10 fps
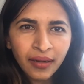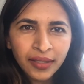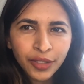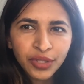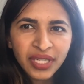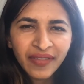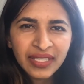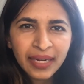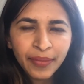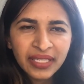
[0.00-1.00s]
So
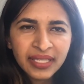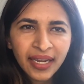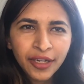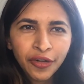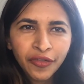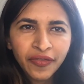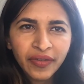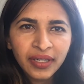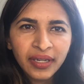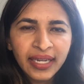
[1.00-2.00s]
JavaScript is kind of,
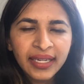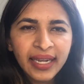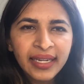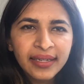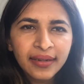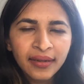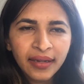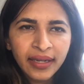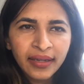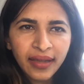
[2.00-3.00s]

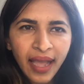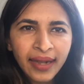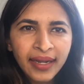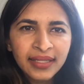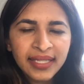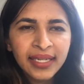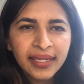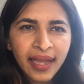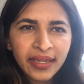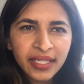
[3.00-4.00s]
it handles
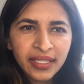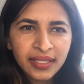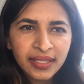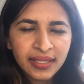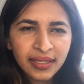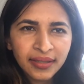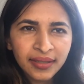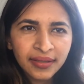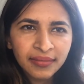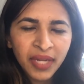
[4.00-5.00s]
interactions
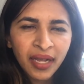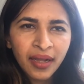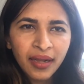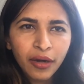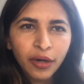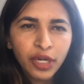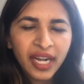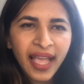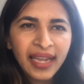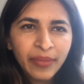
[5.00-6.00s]
or
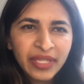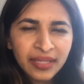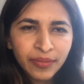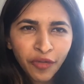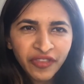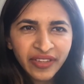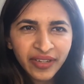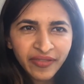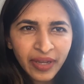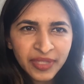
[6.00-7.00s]
dynamism of the
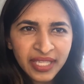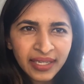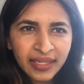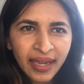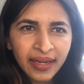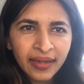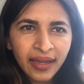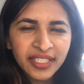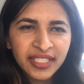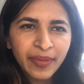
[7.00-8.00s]
website, and
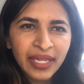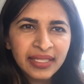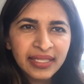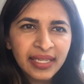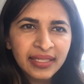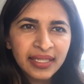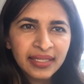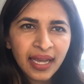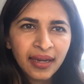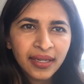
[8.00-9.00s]
HTML and CSS
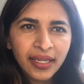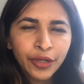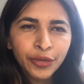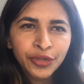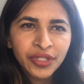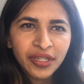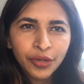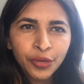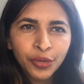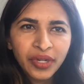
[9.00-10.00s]
are used to